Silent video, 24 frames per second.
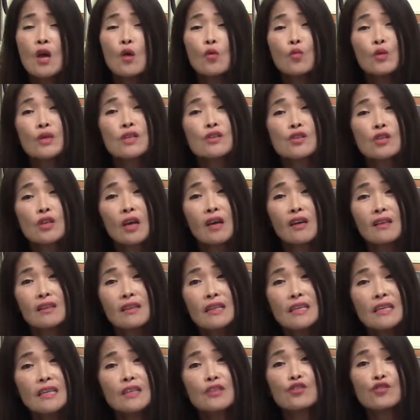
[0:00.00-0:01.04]
which
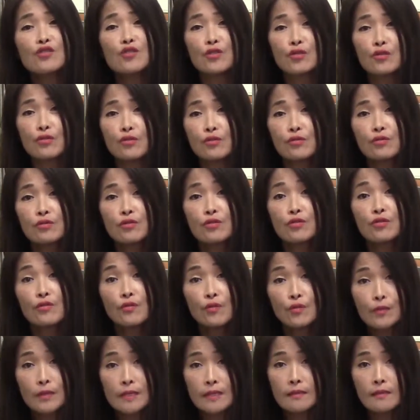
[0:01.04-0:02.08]
leads you to
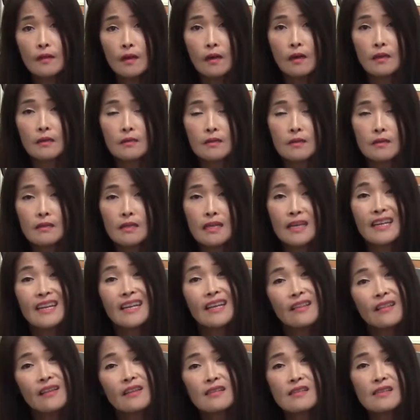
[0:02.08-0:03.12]
the results, And
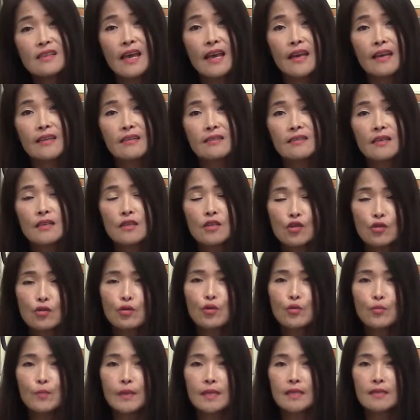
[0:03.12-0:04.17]
in this case, it's
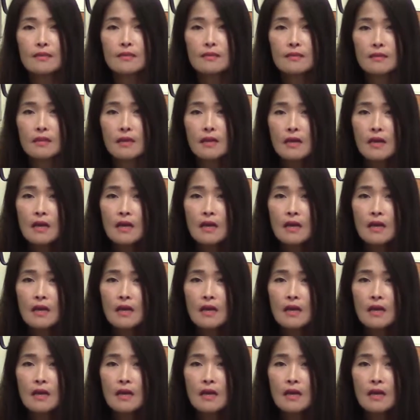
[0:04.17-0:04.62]
lupus.